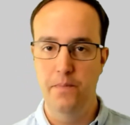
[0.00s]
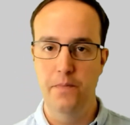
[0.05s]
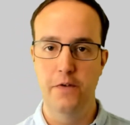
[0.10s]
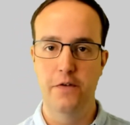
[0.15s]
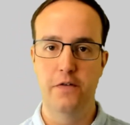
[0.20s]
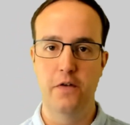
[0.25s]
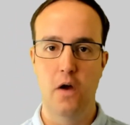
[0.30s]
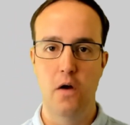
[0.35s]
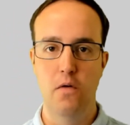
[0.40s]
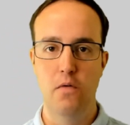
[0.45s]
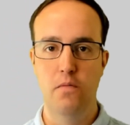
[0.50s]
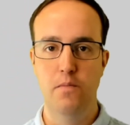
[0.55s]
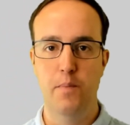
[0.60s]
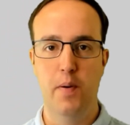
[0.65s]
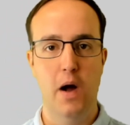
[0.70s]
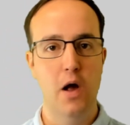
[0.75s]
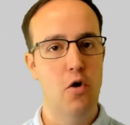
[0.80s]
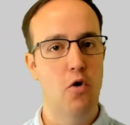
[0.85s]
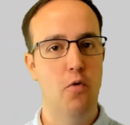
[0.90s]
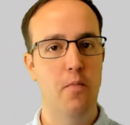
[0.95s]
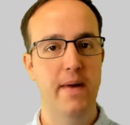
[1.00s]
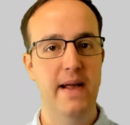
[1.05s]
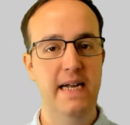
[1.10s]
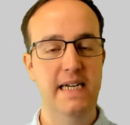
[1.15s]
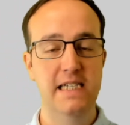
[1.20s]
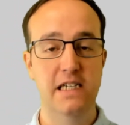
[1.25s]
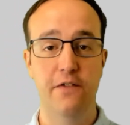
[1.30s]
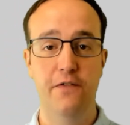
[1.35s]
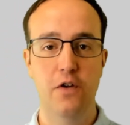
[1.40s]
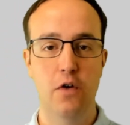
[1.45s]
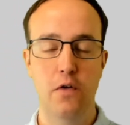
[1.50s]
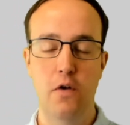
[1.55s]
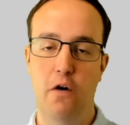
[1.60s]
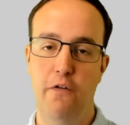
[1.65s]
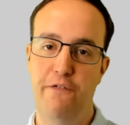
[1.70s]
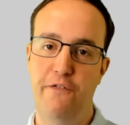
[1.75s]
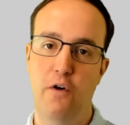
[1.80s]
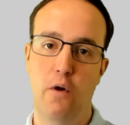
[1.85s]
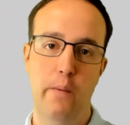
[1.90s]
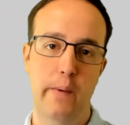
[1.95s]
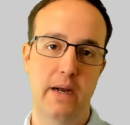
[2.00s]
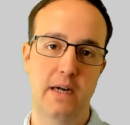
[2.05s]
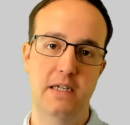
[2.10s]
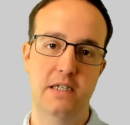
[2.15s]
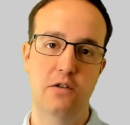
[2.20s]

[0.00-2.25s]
so by all means, if you're not following